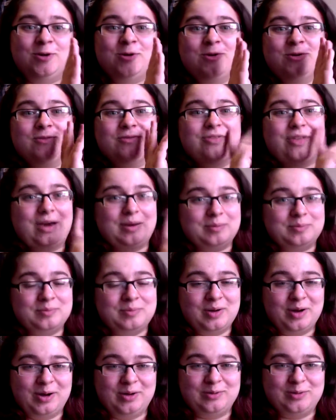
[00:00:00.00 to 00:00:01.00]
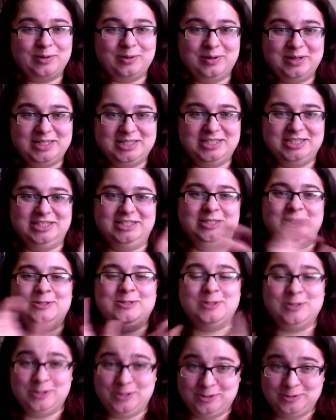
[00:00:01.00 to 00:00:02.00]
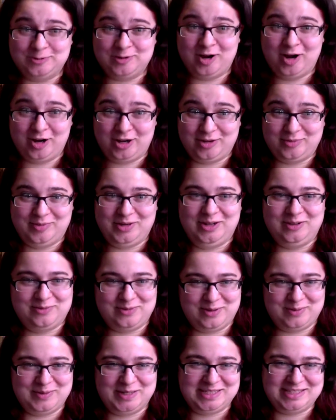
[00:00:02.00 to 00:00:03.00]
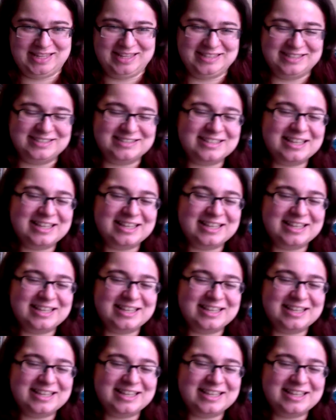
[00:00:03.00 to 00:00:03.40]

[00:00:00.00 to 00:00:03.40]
of that part of the question to your argument, if that makes sense.